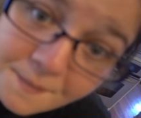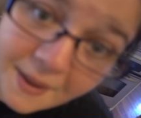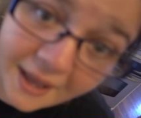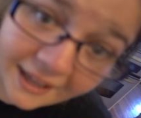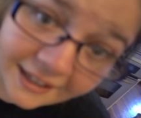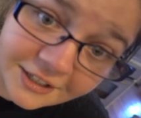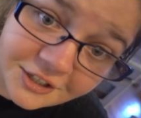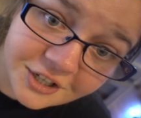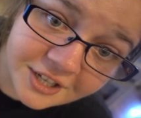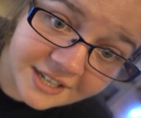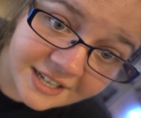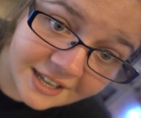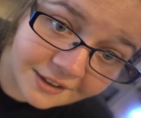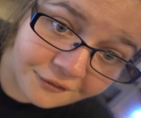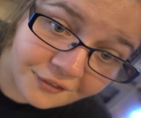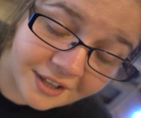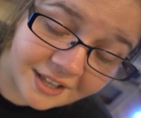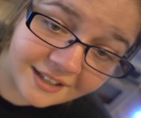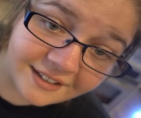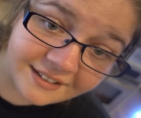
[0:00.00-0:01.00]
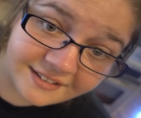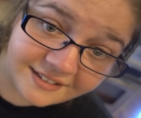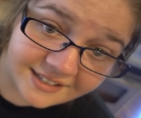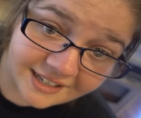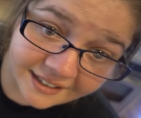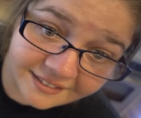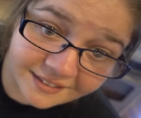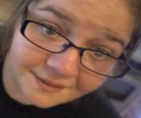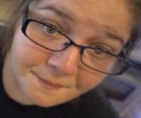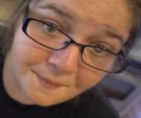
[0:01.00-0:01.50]
imagine if he
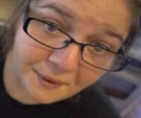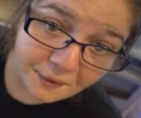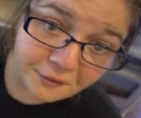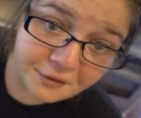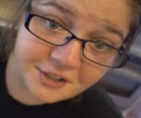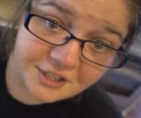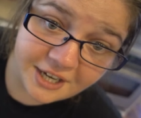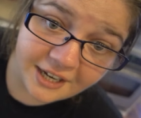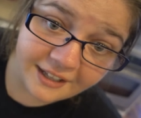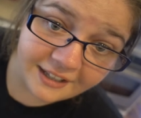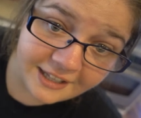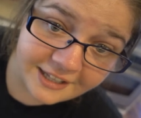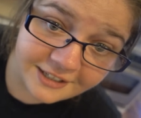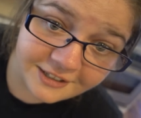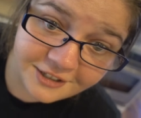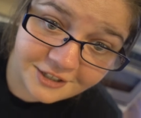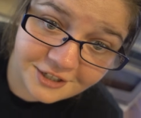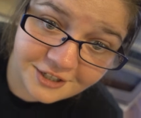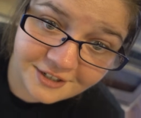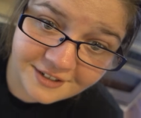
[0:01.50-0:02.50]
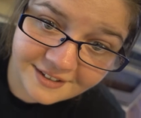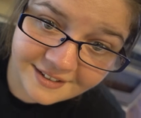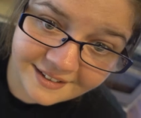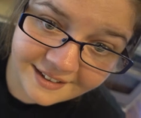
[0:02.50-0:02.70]
did the milk challenge?